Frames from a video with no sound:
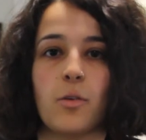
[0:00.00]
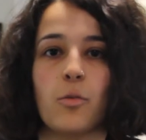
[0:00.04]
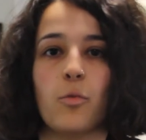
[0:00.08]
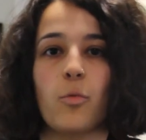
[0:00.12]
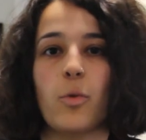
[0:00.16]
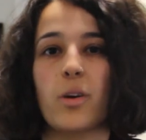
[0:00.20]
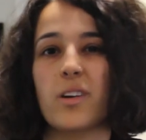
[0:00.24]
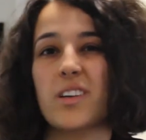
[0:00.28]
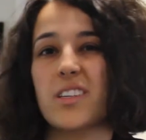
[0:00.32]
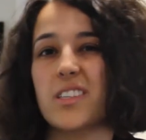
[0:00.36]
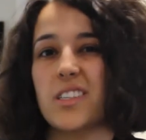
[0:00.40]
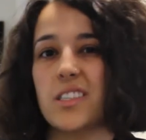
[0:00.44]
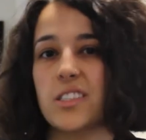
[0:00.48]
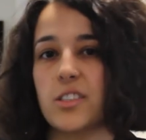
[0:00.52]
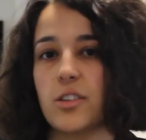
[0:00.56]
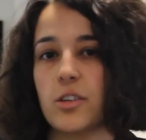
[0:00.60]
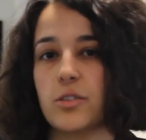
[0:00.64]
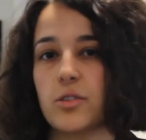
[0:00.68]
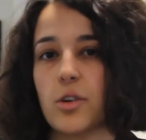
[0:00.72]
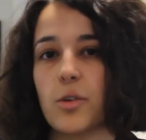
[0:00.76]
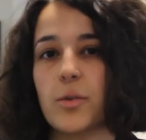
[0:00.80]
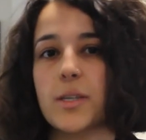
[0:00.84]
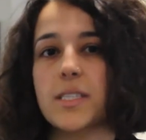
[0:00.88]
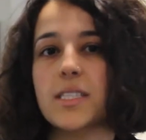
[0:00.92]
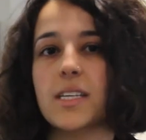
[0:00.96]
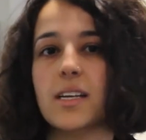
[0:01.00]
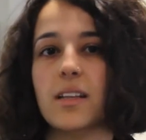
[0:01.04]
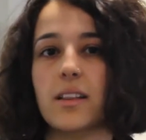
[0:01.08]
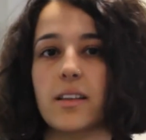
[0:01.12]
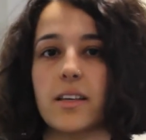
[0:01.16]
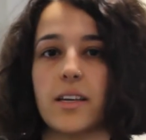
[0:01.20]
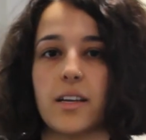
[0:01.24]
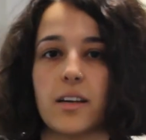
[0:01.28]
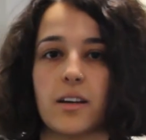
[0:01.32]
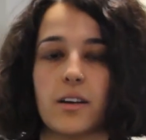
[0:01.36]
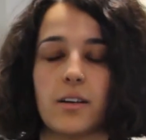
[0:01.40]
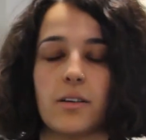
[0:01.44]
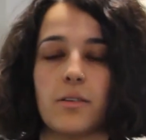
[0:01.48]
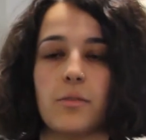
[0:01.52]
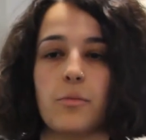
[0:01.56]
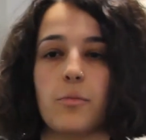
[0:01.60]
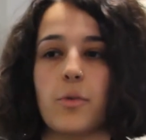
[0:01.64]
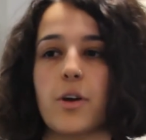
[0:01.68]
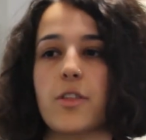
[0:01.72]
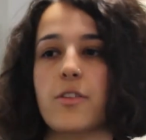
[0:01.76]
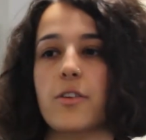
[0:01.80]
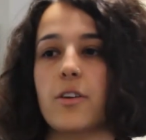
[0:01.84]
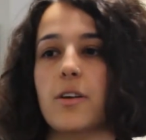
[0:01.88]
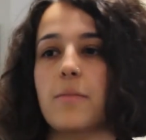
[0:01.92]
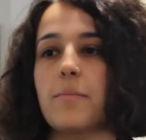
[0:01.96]
where it is not always clear
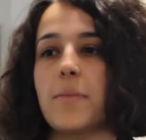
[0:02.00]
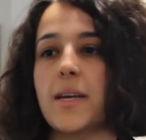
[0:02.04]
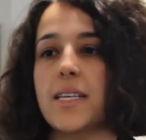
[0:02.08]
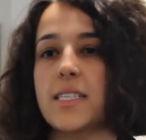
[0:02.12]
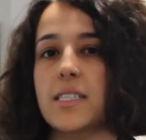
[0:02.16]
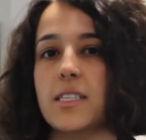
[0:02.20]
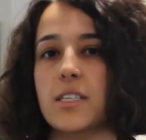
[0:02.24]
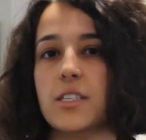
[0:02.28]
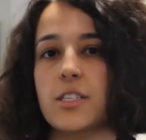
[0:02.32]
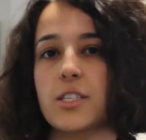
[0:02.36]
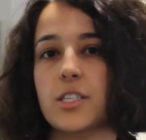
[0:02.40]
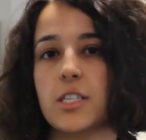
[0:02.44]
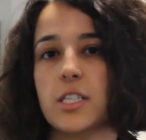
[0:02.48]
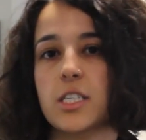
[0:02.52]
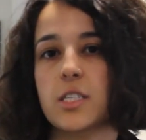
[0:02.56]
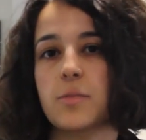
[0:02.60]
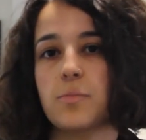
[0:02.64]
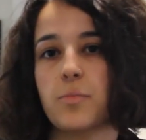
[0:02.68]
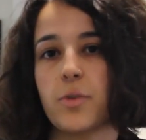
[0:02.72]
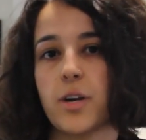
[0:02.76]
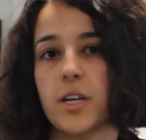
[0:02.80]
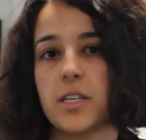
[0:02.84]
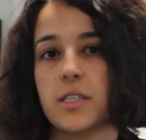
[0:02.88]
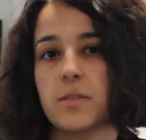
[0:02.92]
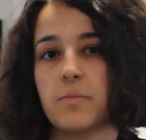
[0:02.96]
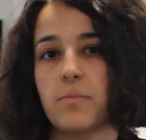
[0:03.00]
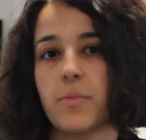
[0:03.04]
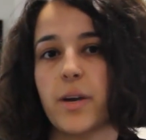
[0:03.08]
whether a message is spread